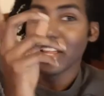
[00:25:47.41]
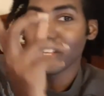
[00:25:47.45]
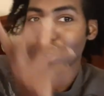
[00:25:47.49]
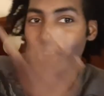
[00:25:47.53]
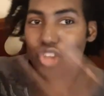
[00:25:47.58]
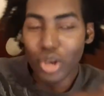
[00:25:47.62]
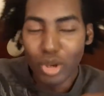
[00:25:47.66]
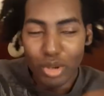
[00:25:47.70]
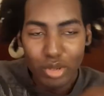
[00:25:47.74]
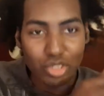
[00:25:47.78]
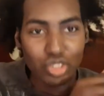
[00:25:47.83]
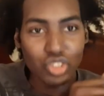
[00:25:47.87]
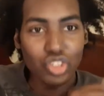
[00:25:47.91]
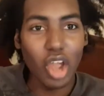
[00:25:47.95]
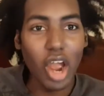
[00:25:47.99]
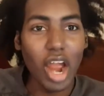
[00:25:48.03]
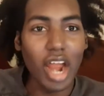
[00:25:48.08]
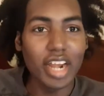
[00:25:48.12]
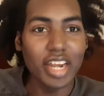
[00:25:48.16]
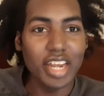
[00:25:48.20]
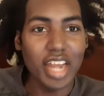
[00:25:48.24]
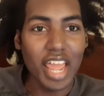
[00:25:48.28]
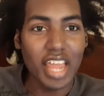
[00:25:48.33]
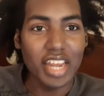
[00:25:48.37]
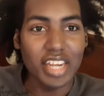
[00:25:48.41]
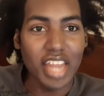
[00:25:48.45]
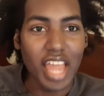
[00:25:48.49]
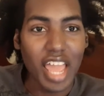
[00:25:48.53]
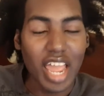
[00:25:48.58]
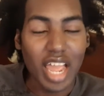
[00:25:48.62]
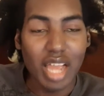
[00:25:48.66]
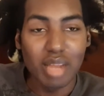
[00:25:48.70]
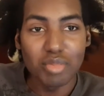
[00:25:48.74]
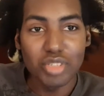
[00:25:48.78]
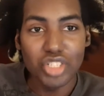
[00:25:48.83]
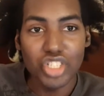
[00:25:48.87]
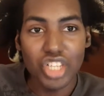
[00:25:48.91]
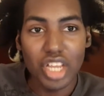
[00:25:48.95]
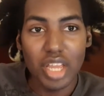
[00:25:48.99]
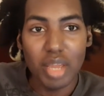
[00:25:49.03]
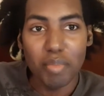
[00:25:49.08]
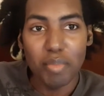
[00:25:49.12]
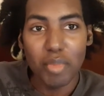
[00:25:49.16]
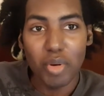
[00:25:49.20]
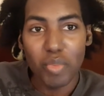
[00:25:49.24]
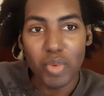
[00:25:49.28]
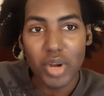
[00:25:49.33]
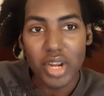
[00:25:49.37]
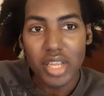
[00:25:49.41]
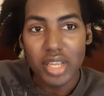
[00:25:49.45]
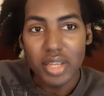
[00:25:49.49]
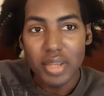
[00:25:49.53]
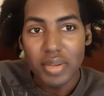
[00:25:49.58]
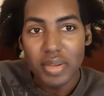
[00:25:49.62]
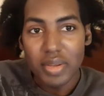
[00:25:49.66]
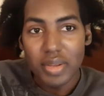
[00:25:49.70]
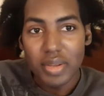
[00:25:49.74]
You start that damn shit, Marie.